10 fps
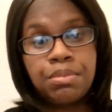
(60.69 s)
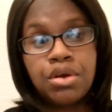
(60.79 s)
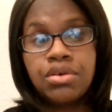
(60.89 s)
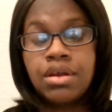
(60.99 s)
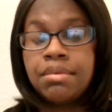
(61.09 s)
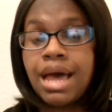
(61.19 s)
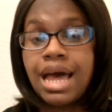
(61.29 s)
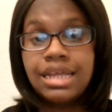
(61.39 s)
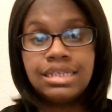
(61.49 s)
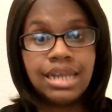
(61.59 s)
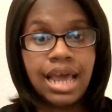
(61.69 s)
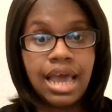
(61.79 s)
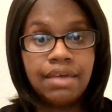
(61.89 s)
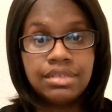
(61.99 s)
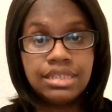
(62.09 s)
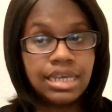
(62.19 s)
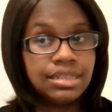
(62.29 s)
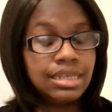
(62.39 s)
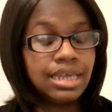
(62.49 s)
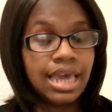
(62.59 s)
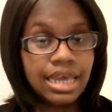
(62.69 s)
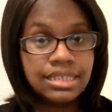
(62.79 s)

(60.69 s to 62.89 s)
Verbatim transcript: program i did not have to take the